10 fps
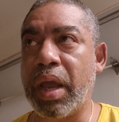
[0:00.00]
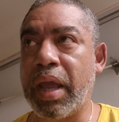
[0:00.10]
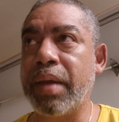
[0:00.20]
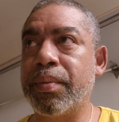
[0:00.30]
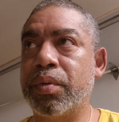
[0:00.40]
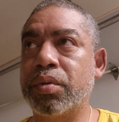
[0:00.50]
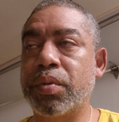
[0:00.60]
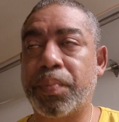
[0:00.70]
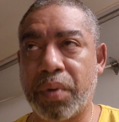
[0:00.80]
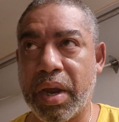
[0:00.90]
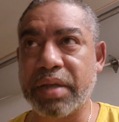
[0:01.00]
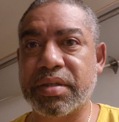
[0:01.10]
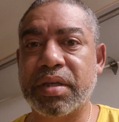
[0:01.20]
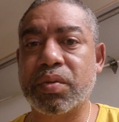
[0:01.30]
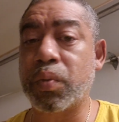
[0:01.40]
able to
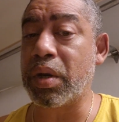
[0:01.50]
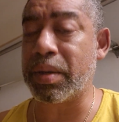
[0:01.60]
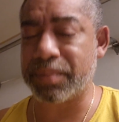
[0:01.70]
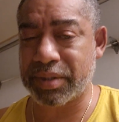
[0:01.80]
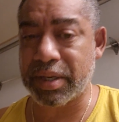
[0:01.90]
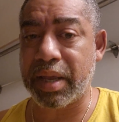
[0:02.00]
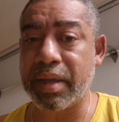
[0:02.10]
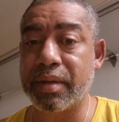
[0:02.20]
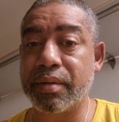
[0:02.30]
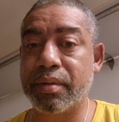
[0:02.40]
process what I'm saying,